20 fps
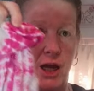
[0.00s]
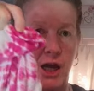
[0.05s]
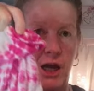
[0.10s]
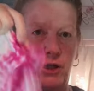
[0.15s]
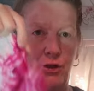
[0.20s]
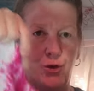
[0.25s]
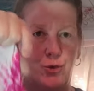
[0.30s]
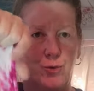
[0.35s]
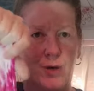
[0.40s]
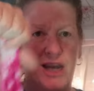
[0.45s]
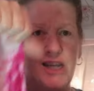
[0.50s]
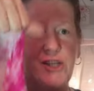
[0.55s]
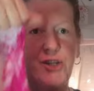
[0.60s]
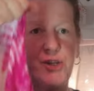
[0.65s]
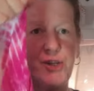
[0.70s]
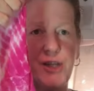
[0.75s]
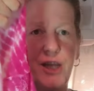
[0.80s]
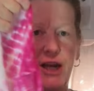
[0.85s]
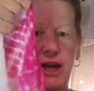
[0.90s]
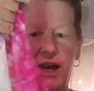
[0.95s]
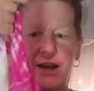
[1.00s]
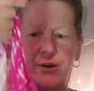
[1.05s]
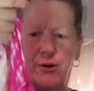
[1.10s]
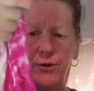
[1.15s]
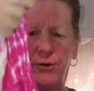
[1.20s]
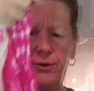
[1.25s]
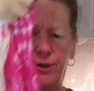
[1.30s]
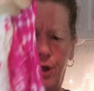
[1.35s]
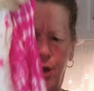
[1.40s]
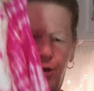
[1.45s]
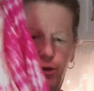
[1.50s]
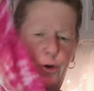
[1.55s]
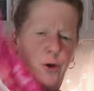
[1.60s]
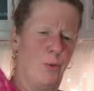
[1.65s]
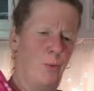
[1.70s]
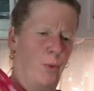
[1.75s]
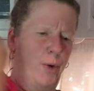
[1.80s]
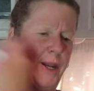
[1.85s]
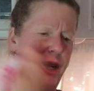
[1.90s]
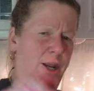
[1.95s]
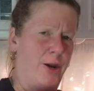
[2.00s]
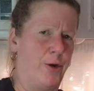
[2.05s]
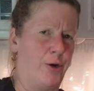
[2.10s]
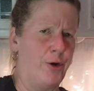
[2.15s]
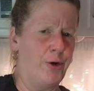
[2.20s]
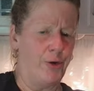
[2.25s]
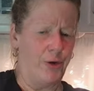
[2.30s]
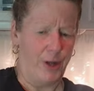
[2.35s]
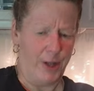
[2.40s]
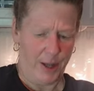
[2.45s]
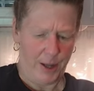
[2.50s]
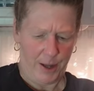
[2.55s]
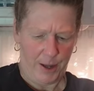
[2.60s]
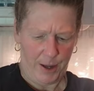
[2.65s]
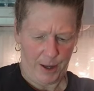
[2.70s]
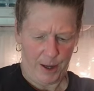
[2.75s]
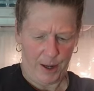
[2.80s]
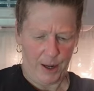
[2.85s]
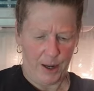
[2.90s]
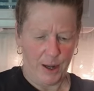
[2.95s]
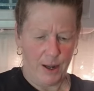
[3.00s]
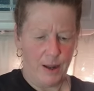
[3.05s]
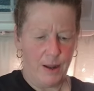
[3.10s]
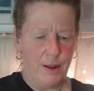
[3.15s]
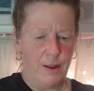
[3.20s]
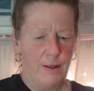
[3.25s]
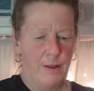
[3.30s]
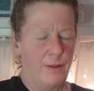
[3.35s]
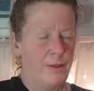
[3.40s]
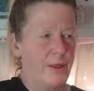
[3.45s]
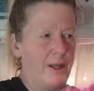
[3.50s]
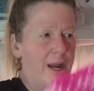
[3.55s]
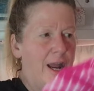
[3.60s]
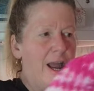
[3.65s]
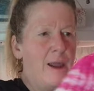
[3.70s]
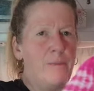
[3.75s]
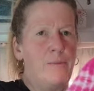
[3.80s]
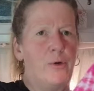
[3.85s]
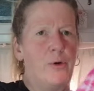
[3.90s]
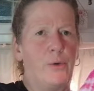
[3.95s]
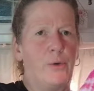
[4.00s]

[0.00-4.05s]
a dress that I no longer wear that I'm